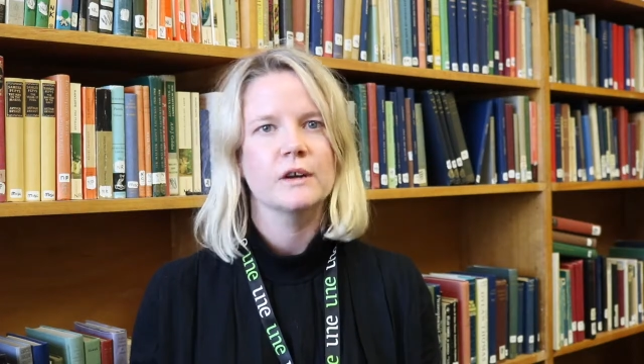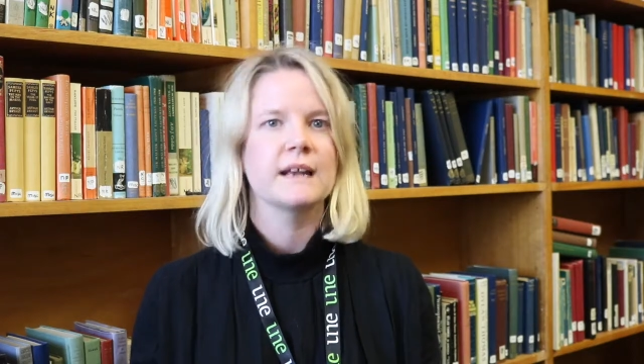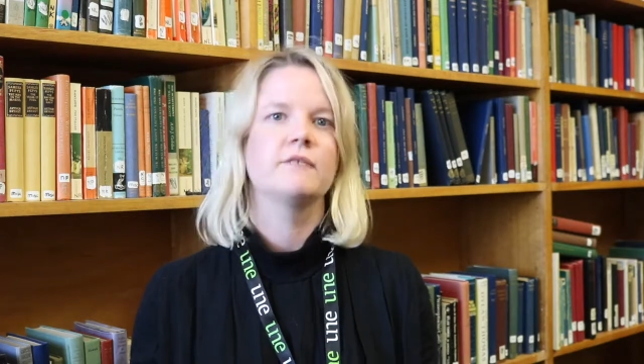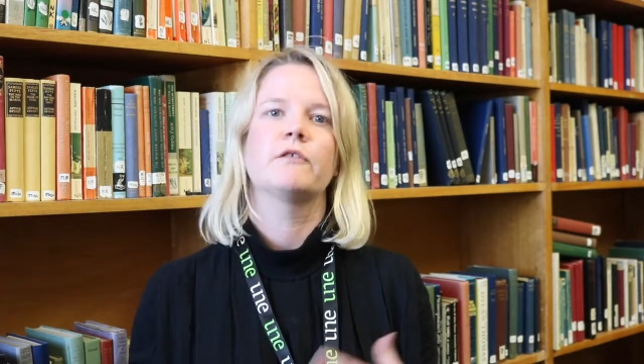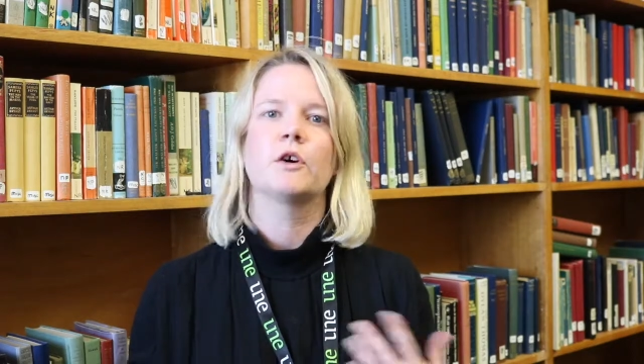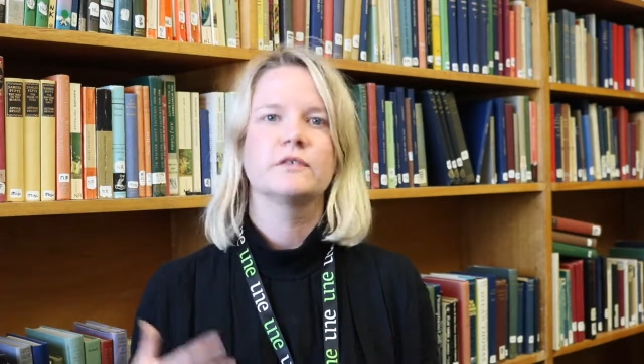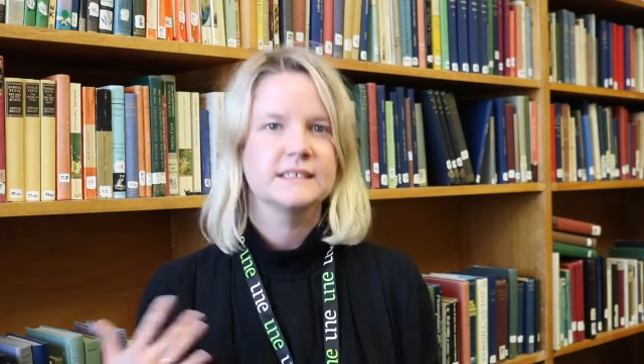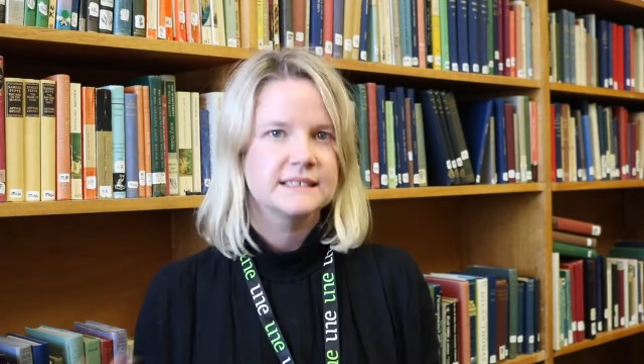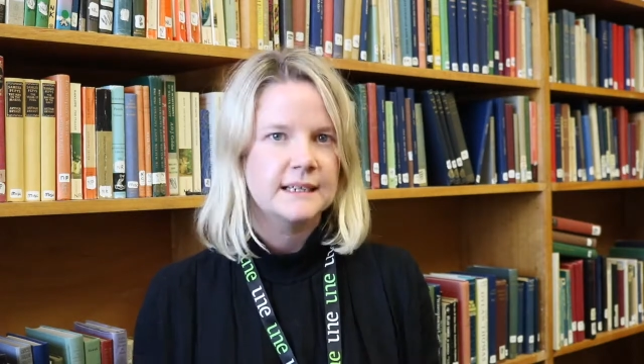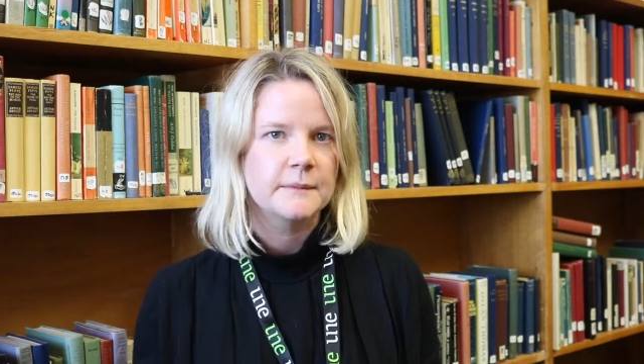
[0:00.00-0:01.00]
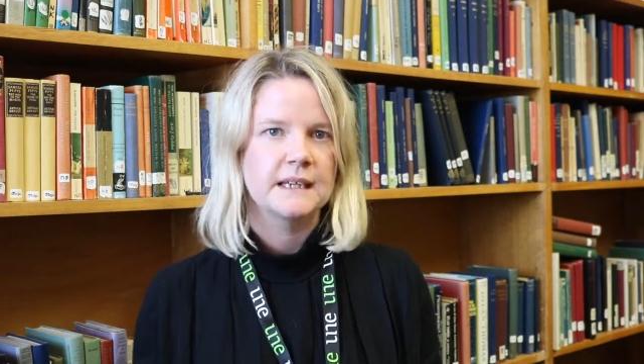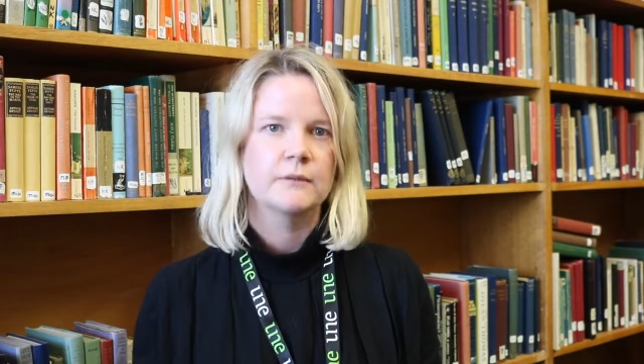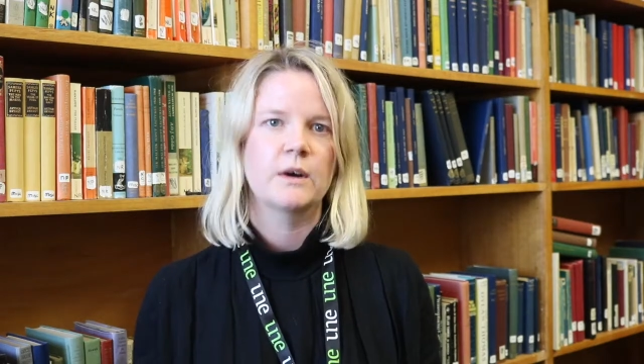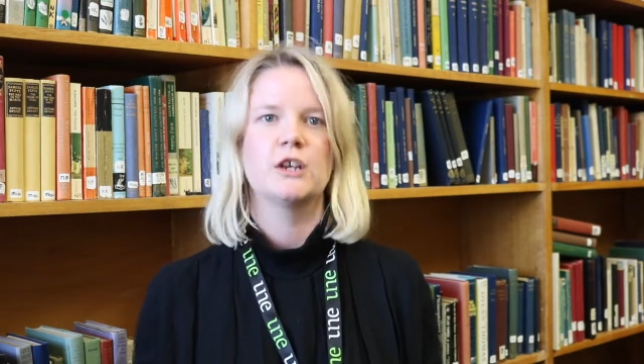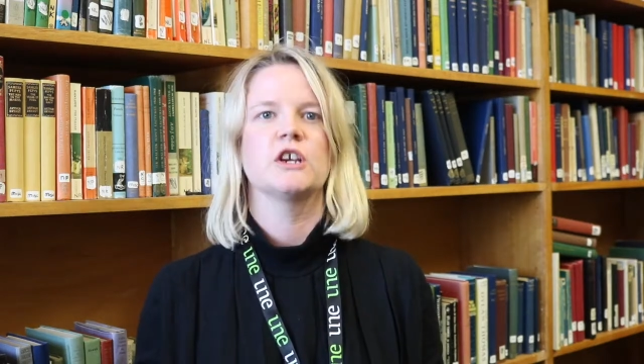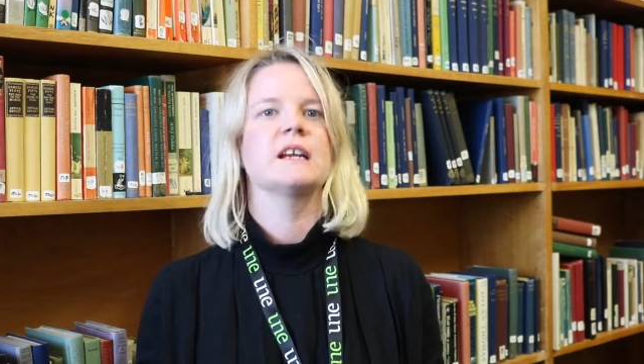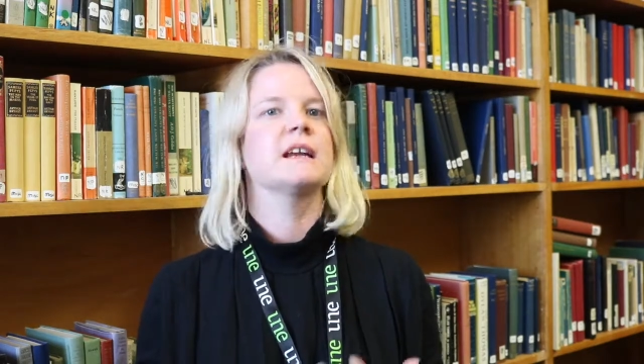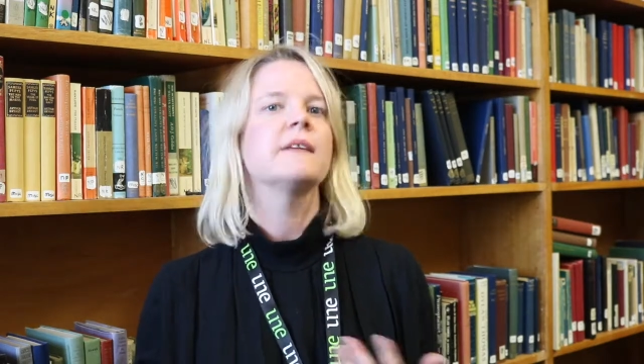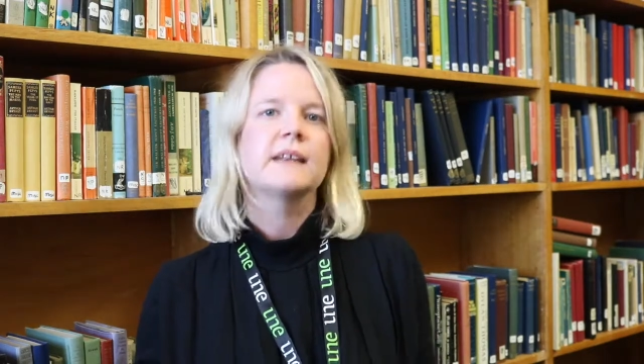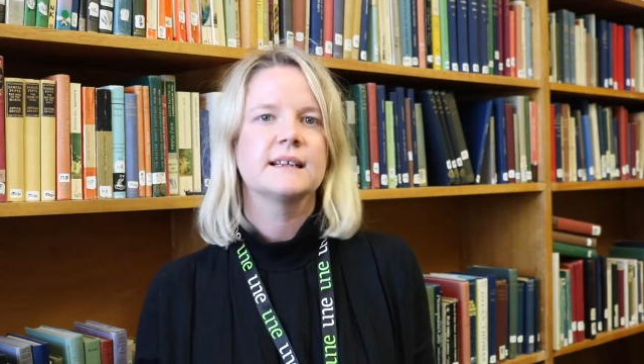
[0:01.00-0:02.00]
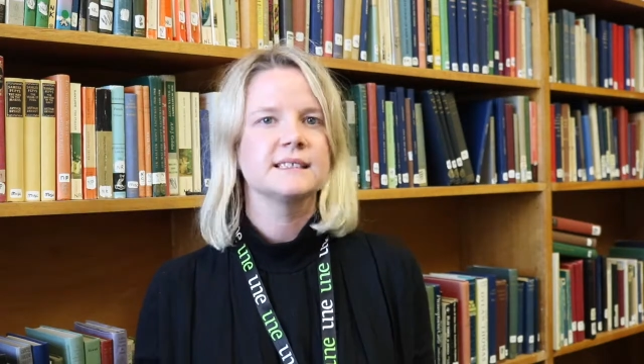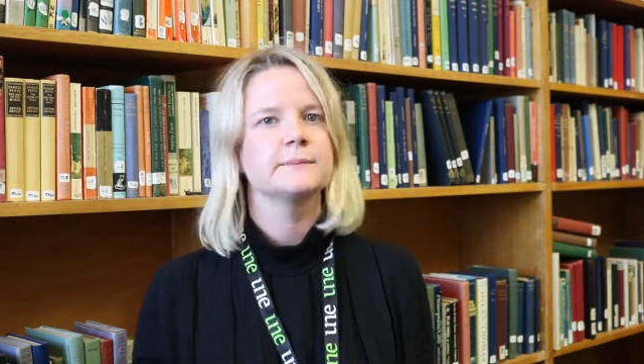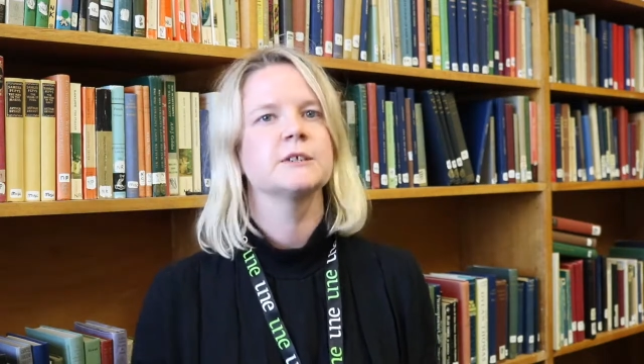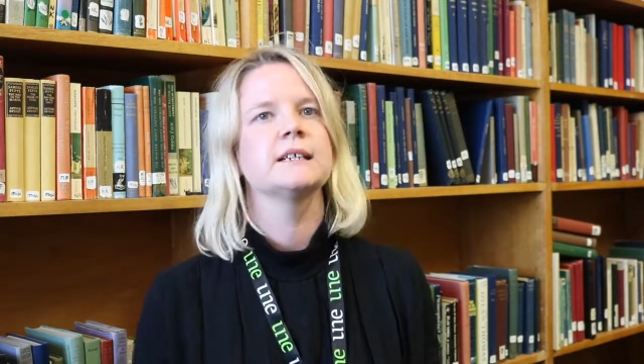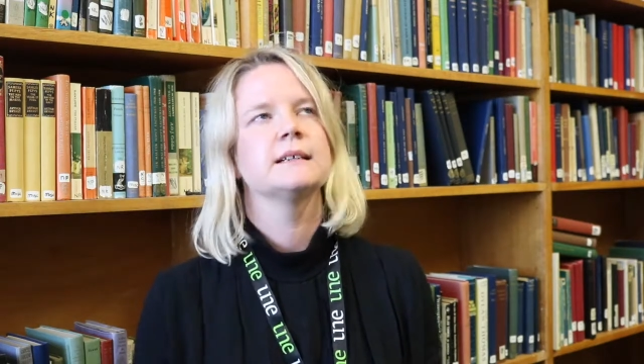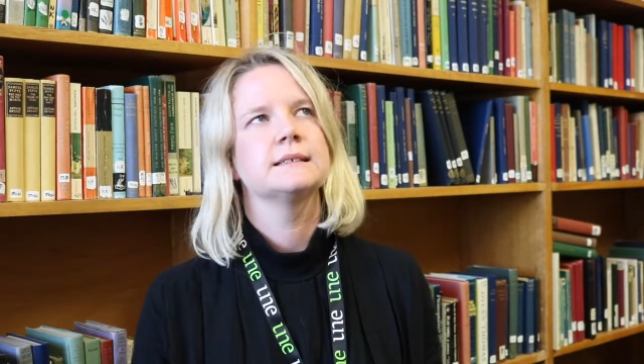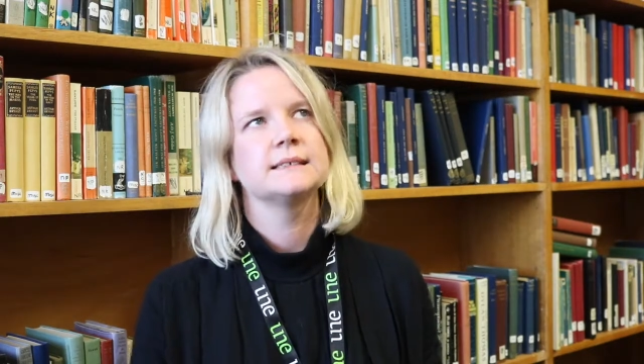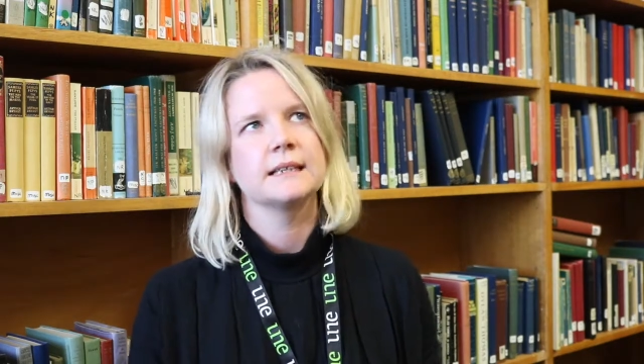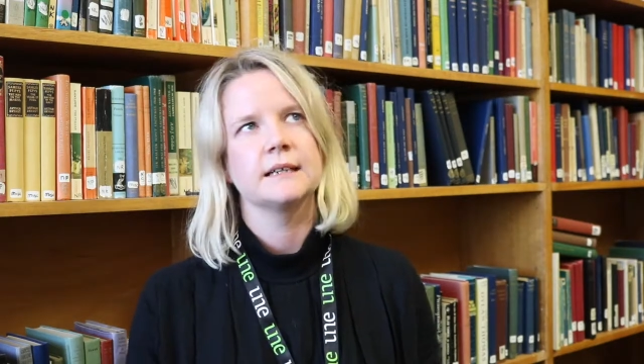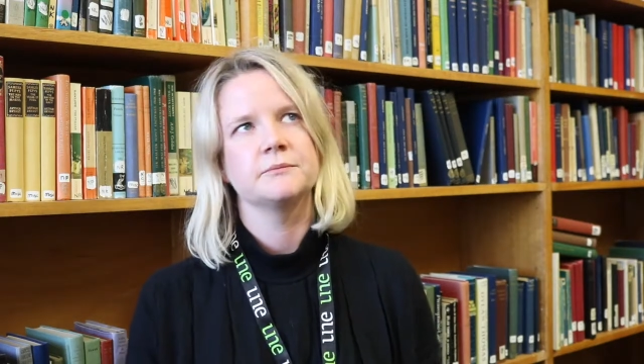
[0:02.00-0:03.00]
or get involved in something where you can get that experience.